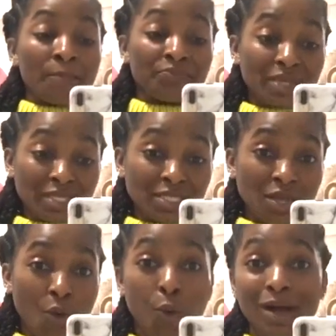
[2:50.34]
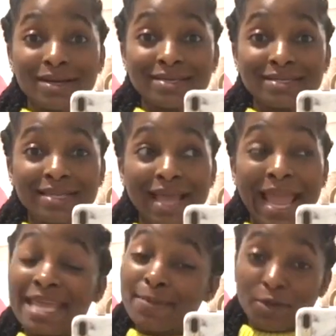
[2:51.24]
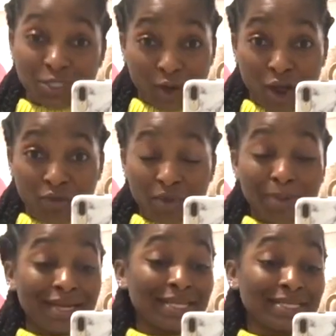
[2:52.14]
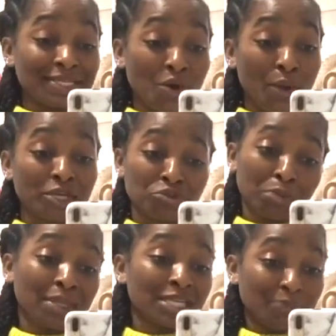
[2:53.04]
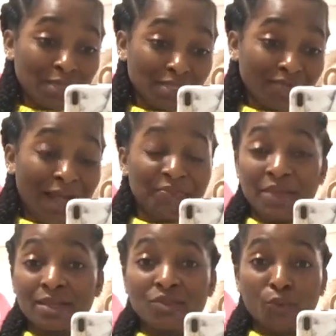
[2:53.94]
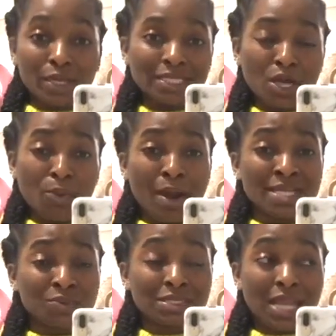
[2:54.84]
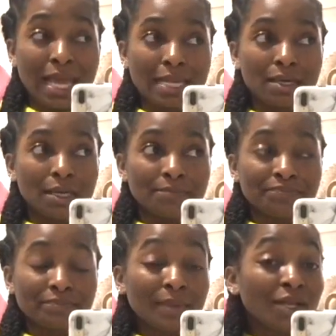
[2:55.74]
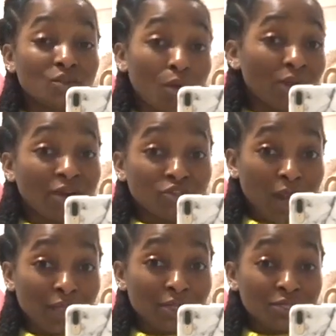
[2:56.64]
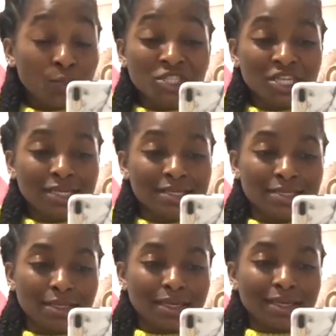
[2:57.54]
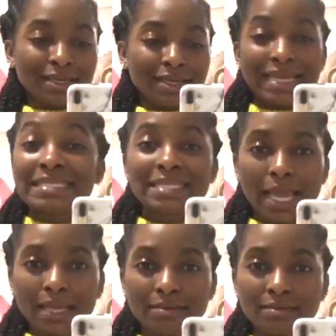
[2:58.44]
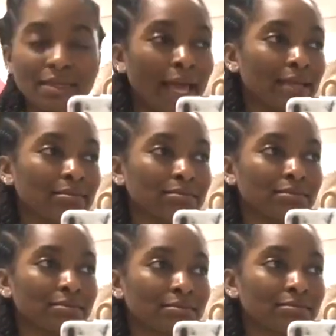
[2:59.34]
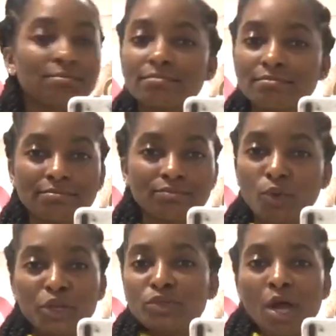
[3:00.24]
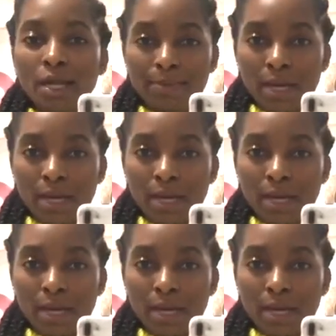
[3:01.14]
This was 80% off, but it is still extremely expensive. I think the retail price was like $1,200, which is insane. Like, what are you talking